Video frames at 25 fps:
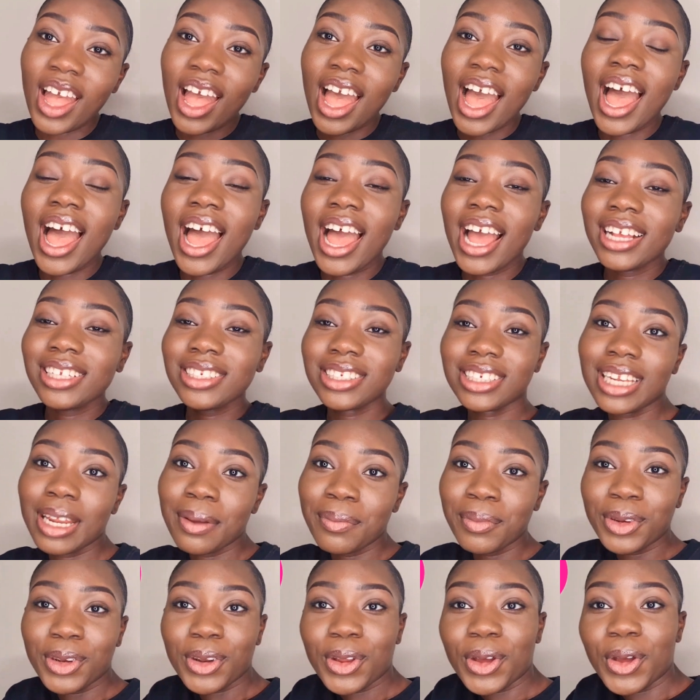and just let
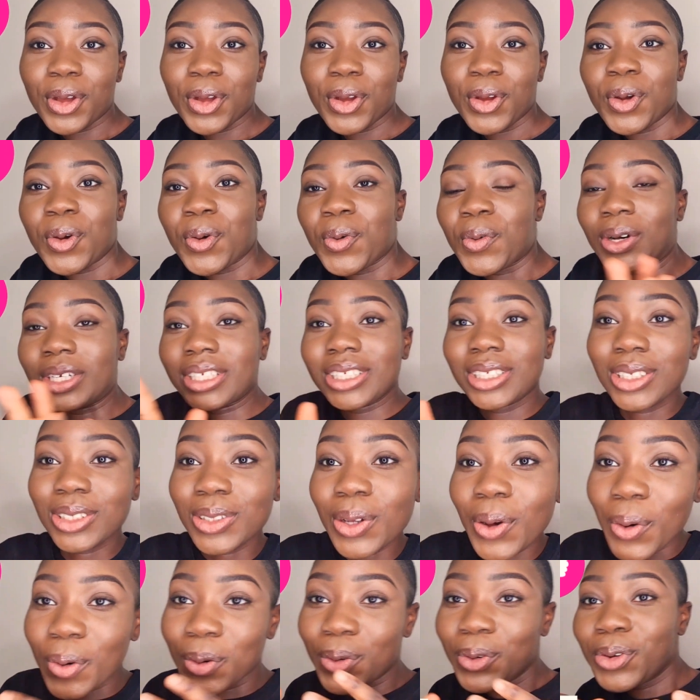me know what's
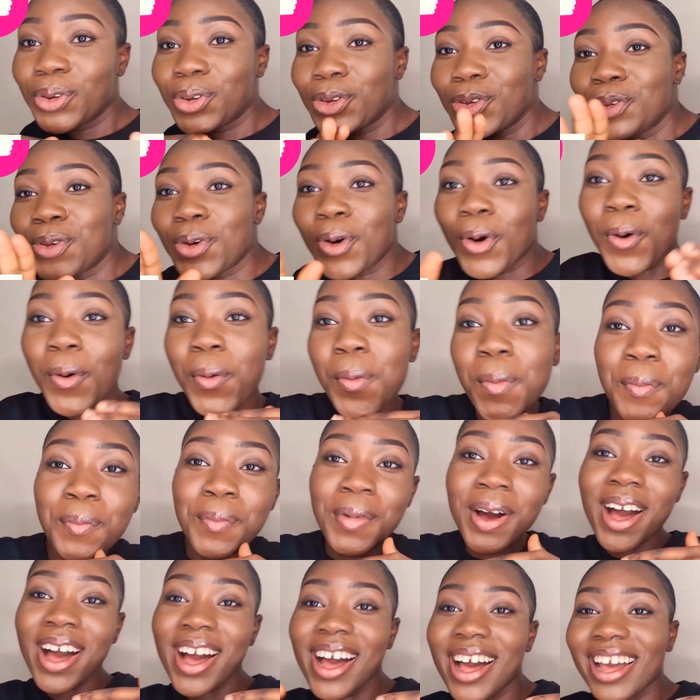on your
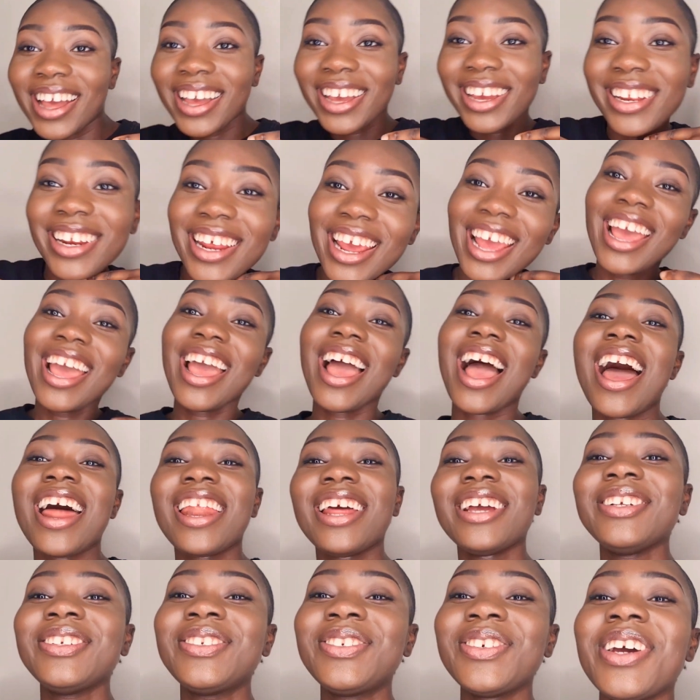mind, and
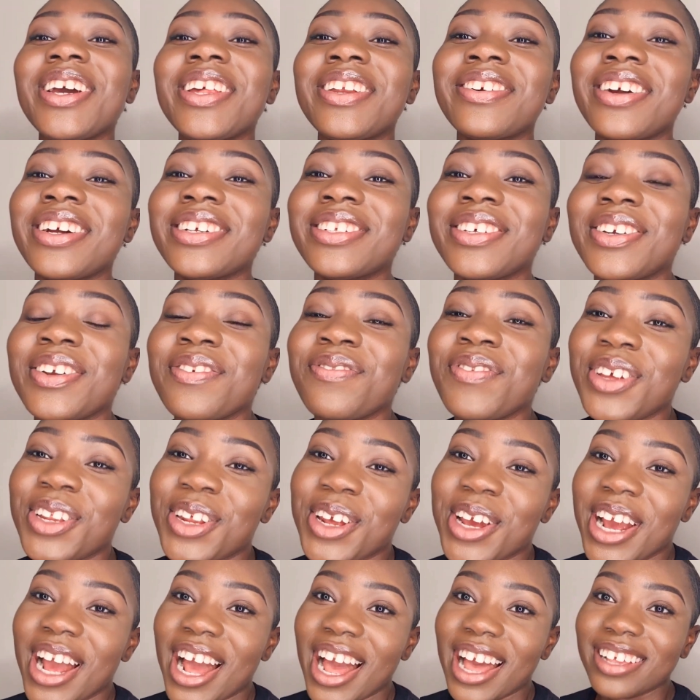enjoy the rest of the
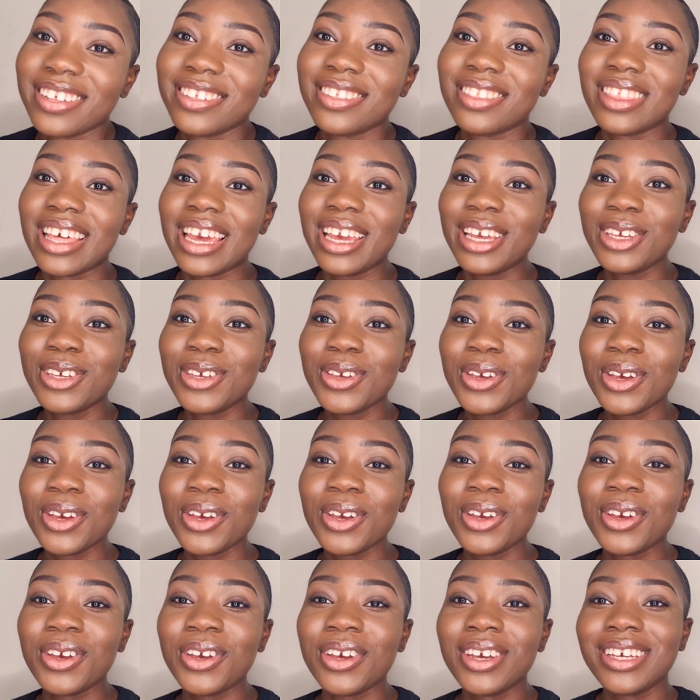video, guys. Thank
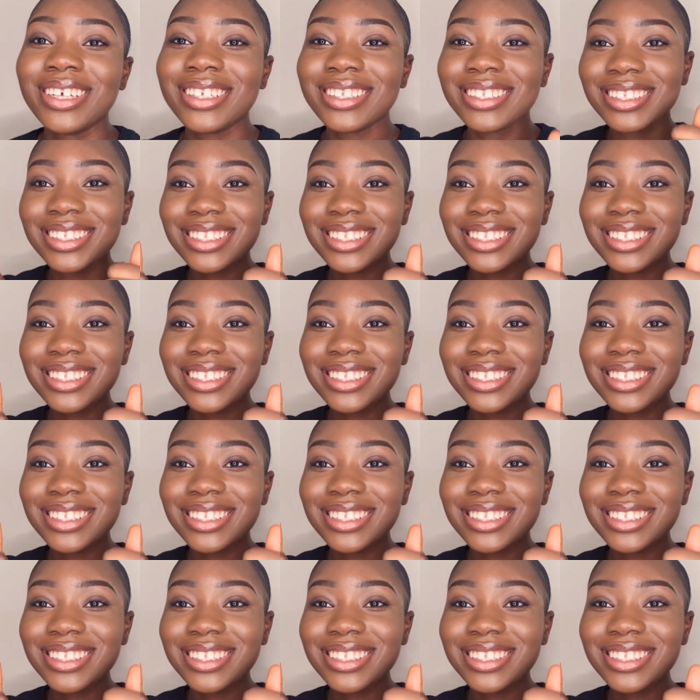you.